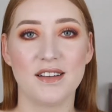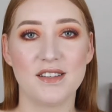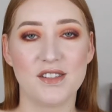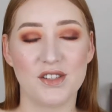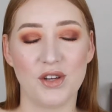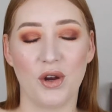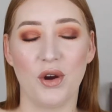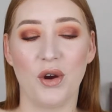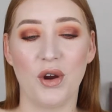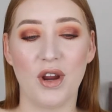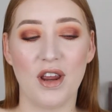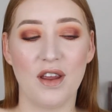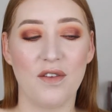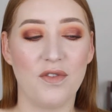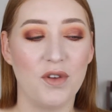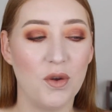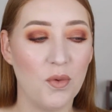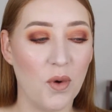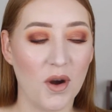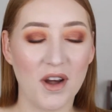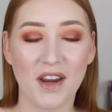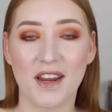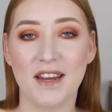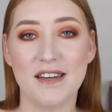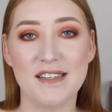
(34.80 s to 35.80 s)
So if you
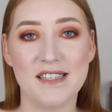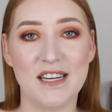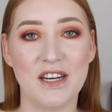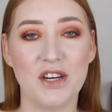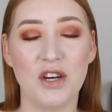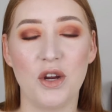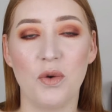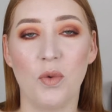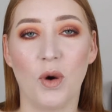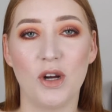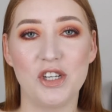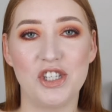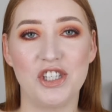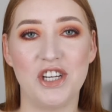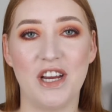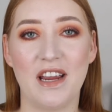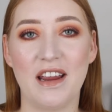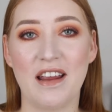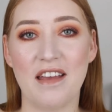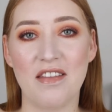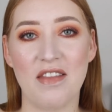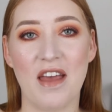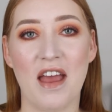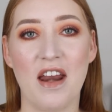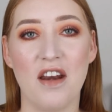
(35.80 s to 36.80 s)
want to continue
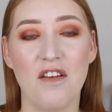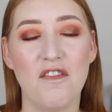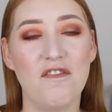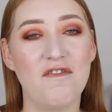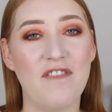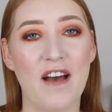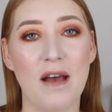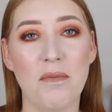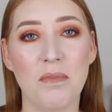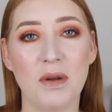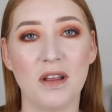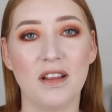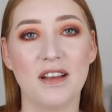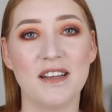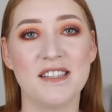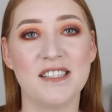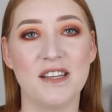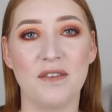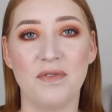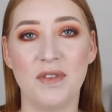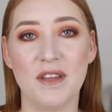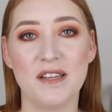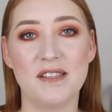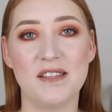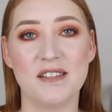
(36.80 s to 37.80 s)
watching, then fabulous.
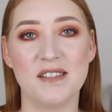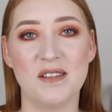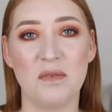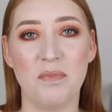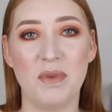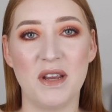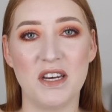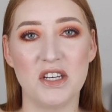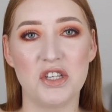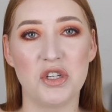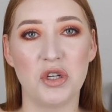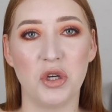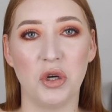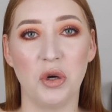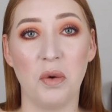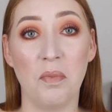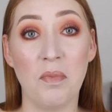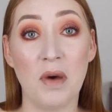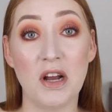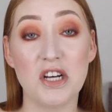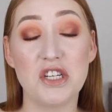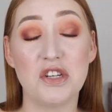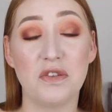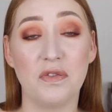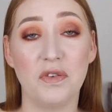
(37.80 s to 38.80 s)
If this is a bit too
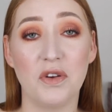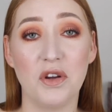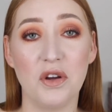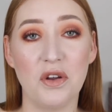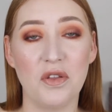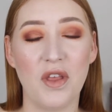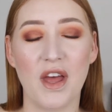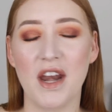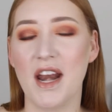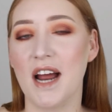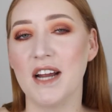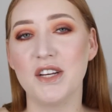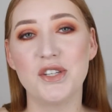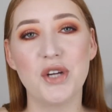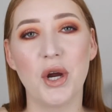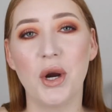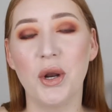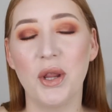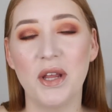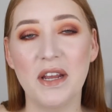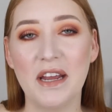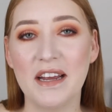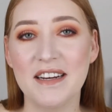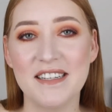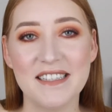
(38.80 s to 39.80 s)
much for you, then I
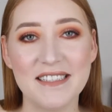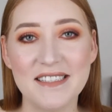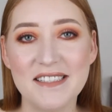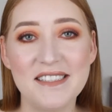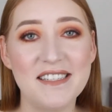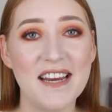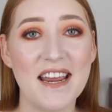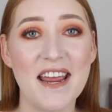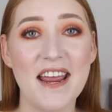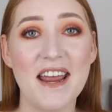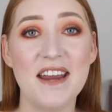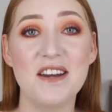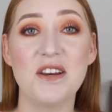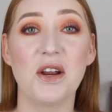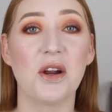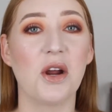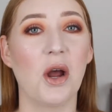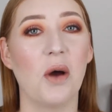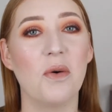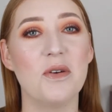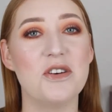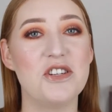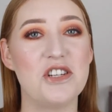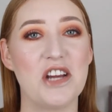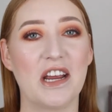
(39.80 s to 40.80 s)
totally understand.
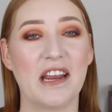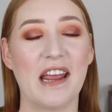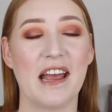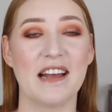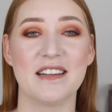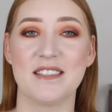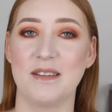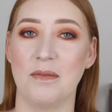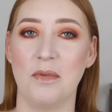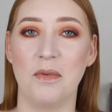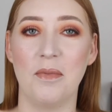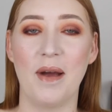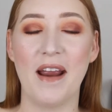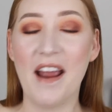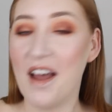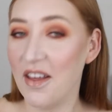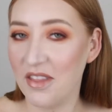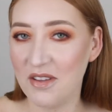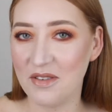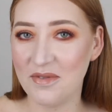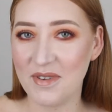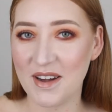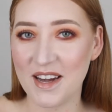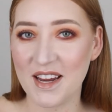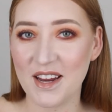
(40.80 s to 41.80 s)
Go and check out some of my
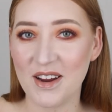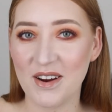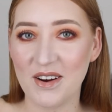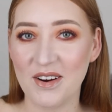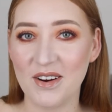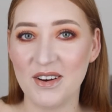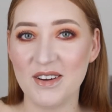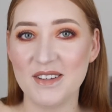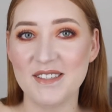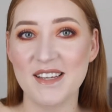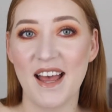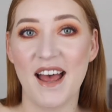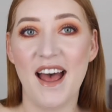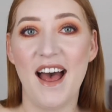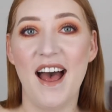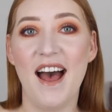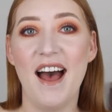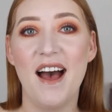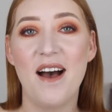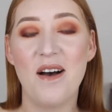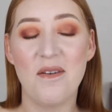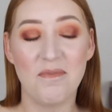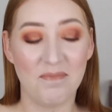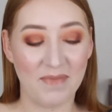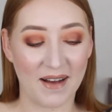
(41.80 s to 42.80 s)
other videos.
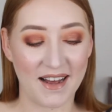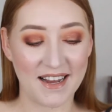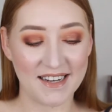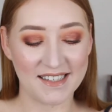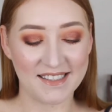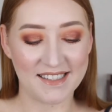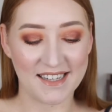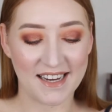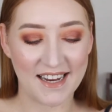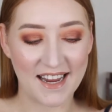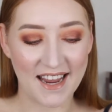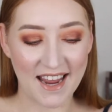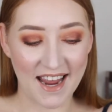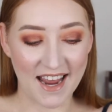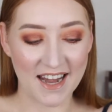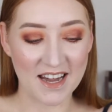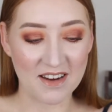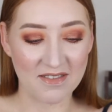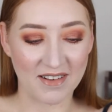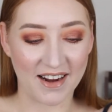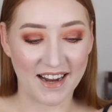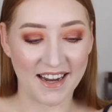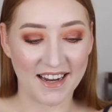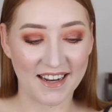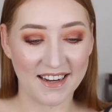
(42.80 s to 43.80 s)
But
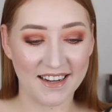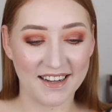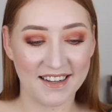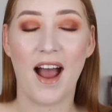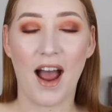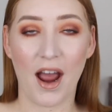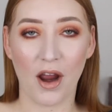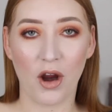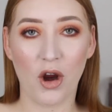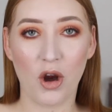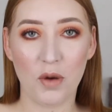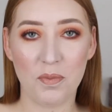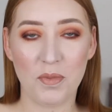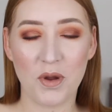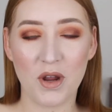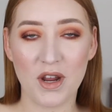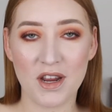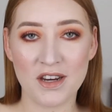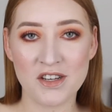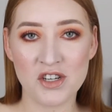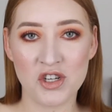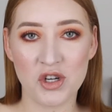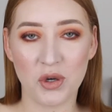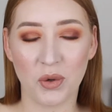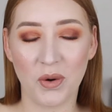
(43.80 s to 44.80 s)
anyway, I hope you
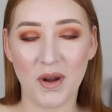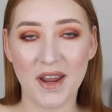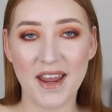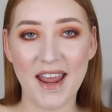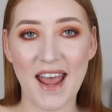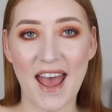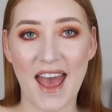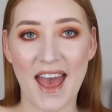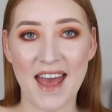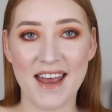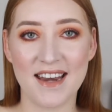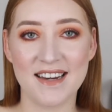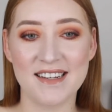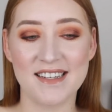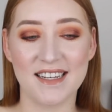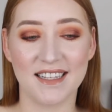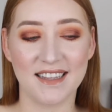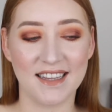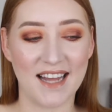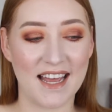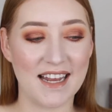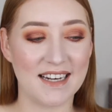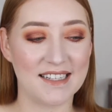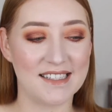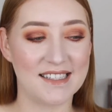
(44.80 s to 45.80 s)
enjoy and
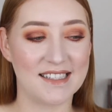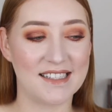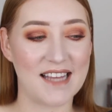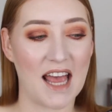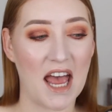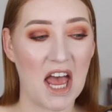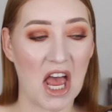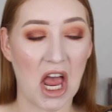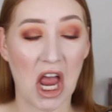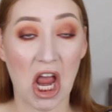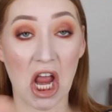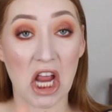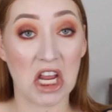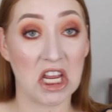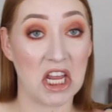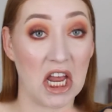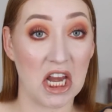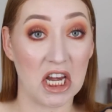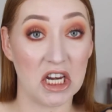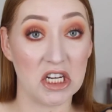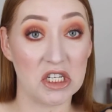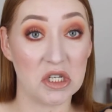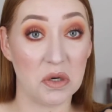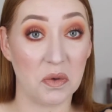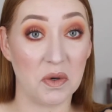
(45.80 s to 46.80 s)
let's get
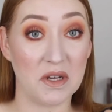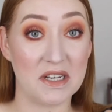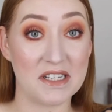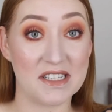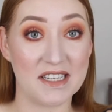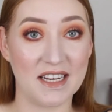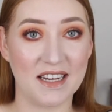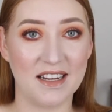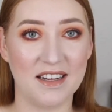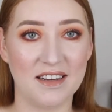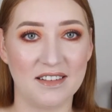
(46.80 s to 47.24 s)
into it.